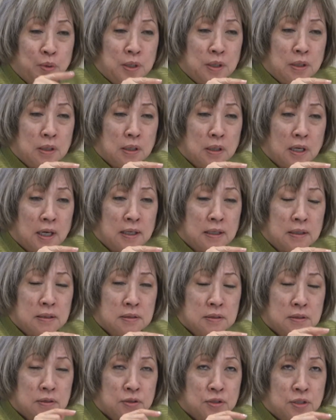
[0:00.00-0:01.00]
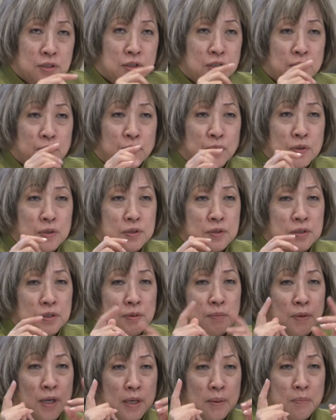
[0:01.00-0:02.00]
be. I guess there's a difference
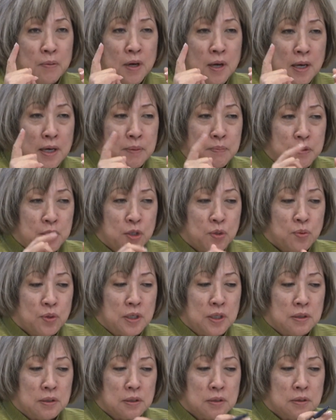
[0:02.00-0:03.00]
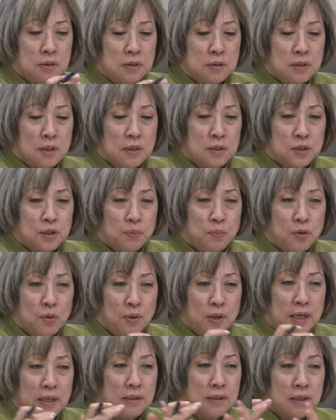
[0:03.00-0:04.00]
in my mind between the
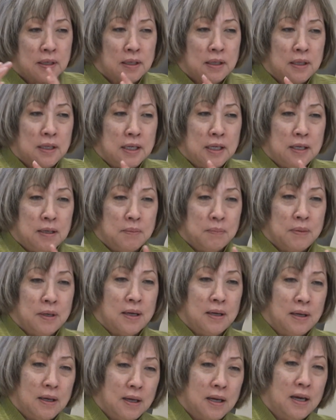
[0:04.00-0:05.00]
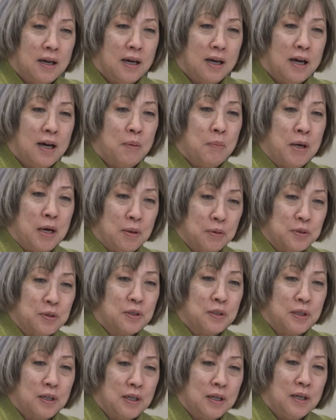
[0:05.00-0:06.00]
deductible and the claim amount.
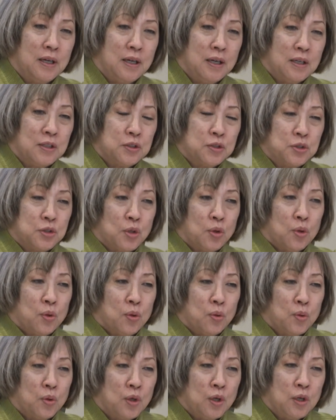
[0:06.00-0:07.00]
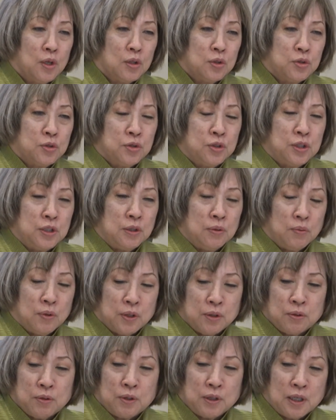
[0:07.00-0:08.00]
Yeah. So to see
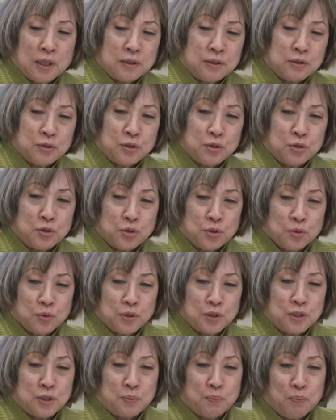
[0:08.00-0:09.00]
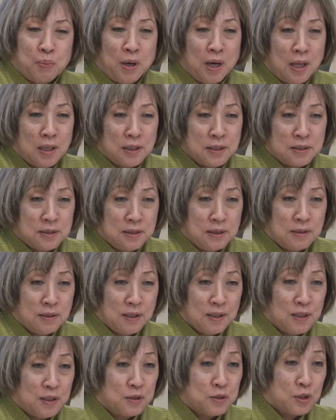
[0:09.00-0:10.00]
whether or not this insurance policy
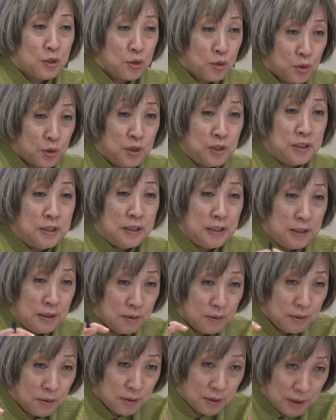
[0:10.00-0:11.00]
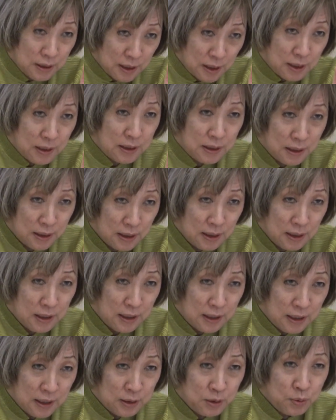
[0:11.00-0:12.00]
thing is a good deal or not,
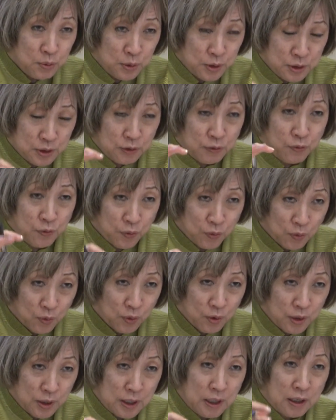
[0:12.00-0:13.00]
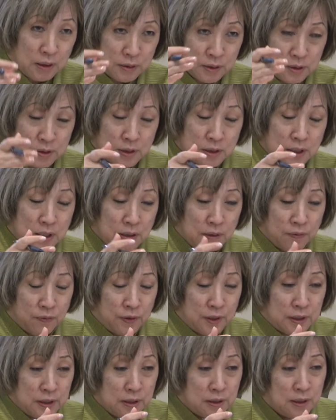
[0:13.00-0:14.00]
and who is it for, and how does it get
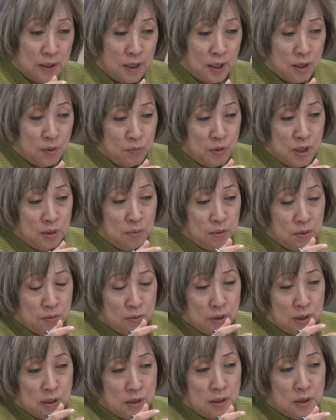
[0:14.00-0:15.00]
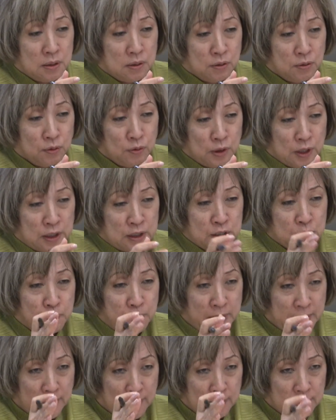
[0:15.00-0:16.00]
affected, maybe we need to
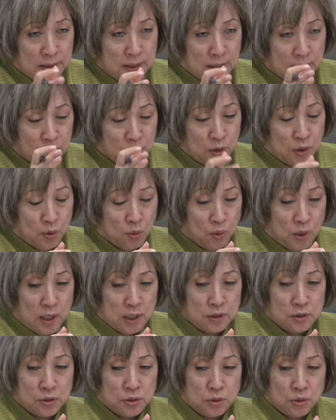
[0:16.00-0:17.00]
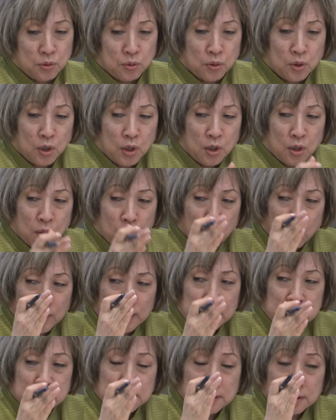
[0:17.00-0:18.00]
expand that request to
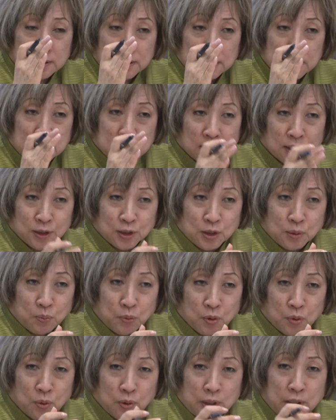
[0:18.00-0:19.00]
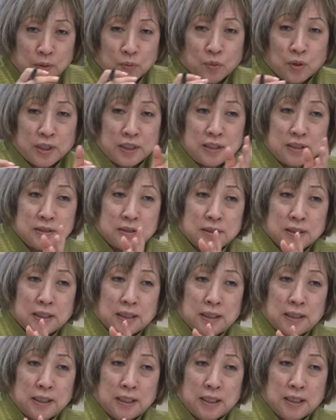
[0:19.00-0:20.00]
what is the deductible and what is the
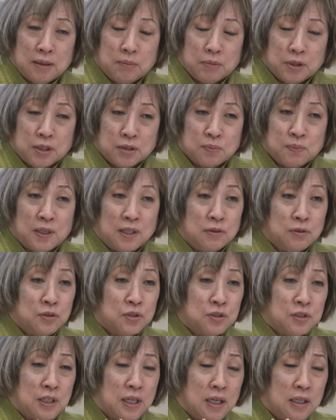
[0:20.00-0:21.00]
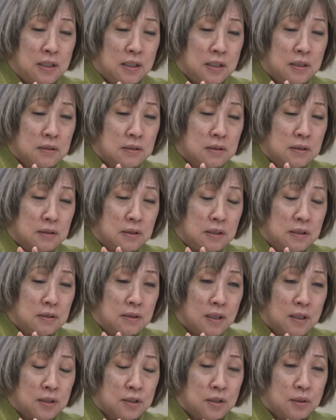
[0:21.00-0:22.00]
claim? Because my understanding is the
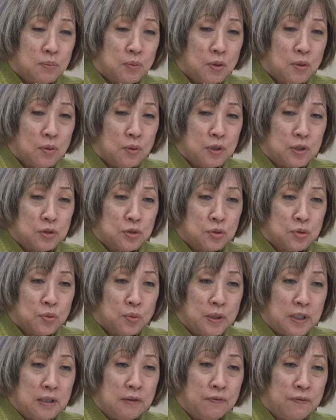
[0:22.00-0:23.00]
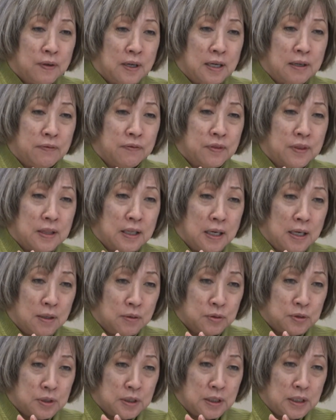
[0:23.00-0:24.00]
deductible is
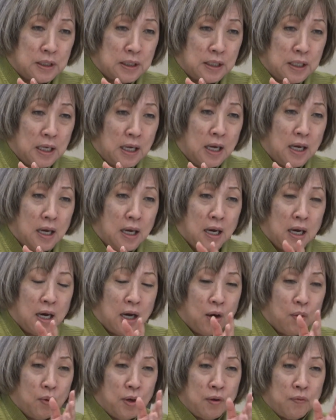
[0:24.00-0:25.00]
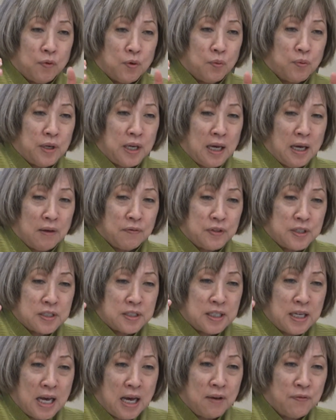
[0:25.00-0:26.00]
$25,000. However, we have
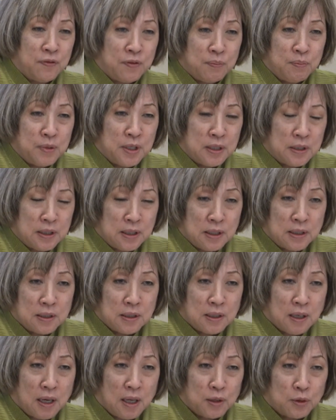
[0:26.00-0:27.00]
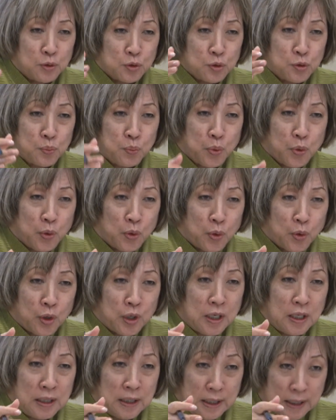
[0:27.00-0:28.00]
this $500,000 per
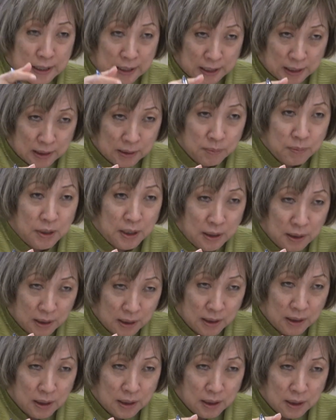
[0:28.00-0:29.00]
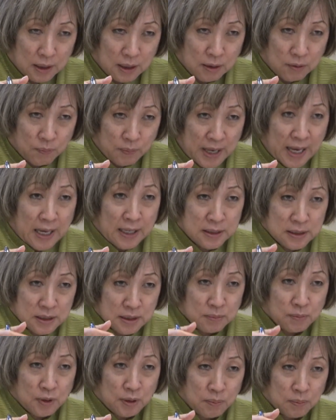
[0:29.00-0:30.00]
claim
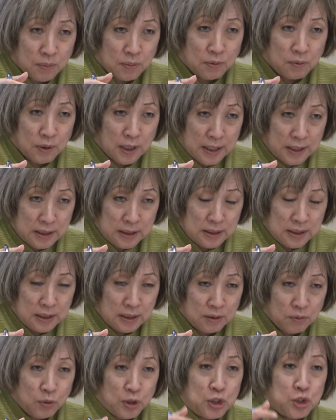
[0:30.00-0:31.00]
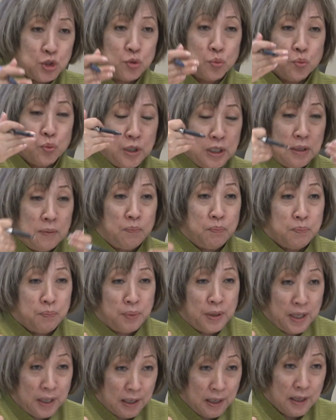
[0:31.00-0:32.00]
maximum, right? Which we
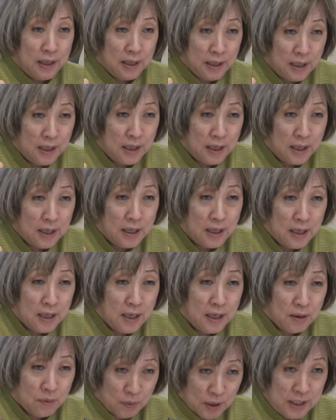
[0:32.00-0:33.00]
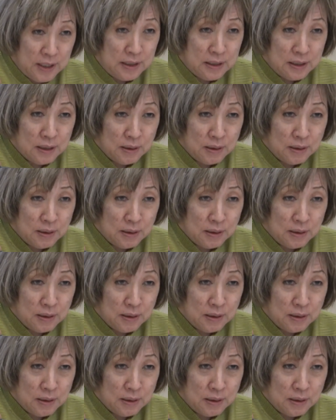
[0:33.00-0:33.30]
pay, right?